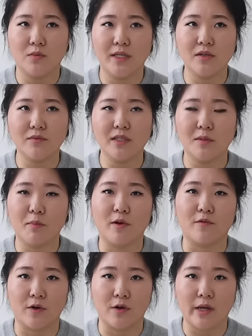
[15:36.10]
we didn't really
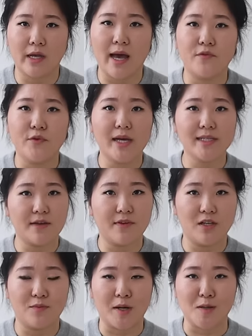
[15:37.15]
prefer it. If you guys have
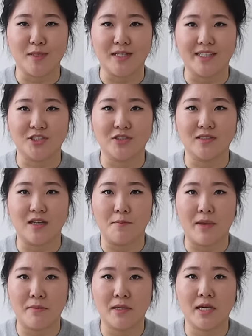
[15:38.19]
any recommendations on
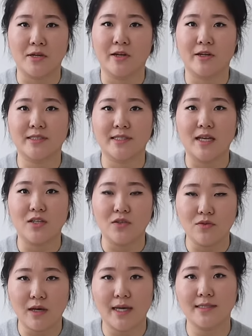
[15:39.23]
baby carriers that
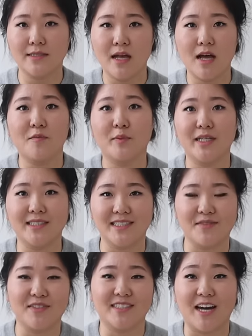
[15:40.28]
you guys love, please
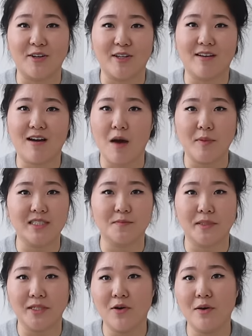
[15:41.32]
leave it down in the comments
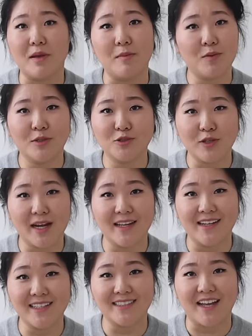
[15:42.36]
below and maybe we'll try
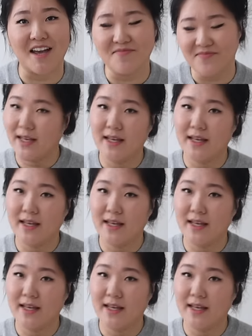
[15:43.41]
it next time.